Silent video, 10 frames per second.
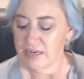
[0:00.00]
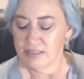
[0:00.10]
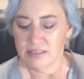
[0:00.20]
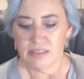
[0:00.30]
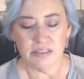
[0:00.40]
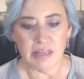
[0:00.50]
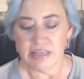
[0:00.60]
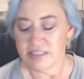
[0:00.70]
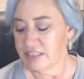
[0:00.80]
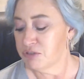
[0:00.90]
So
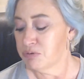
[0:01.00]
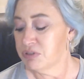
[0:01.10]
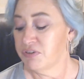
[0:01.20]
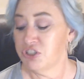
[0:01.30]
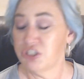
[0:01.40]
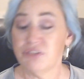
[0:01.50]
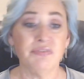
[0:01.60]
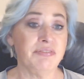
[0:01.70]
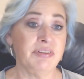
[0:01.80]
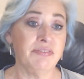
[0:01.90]
that's, this was version
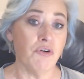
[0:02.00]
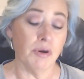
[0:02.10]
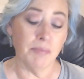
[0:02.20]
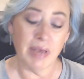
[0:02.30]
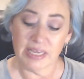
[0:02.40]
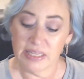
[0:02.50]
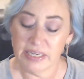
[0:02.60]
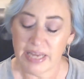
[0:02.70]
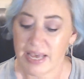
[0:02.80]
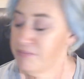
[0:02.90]
fifty-four back in the
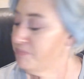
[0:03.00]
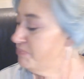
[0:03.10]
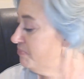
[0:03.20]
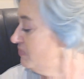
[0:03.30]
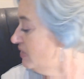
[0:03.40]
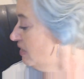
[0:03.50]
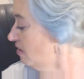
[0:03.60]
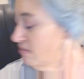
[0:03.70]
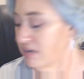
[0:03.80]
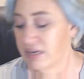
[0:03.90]
day. All
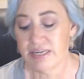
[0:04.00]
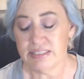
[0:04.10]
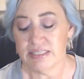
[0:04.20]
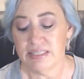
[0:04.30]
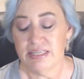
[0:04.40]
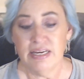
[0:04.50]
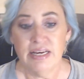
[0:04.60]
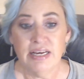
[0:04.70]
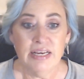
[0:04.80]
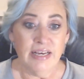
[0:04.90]
right.
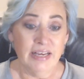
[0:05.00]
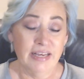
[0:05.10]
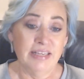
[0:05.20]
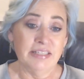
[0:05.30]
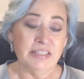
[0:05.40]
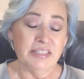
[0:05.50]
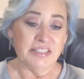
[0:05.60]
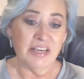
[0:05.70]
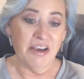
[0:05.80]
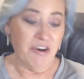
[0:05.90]

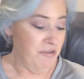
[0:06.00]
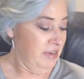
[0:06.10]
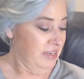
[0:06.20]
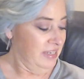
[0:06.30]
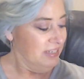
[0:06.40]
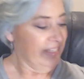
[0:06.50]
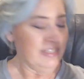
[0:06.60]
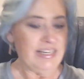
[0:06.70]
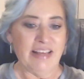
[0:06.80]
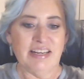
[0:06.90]
So
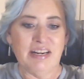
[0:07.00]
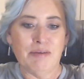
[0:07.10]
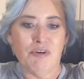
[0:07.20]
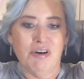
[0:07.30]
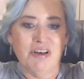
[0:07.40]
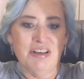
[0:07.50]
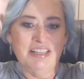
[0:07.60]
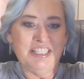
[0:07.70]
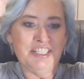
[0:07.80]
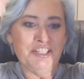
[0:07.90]
now that I'm all
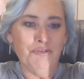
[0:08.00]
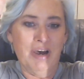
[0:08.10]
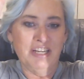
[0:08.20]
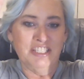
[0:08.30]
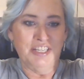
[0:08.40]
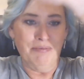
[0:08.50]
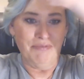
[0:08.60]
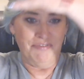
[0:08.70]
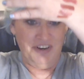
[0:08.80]
swatched up for you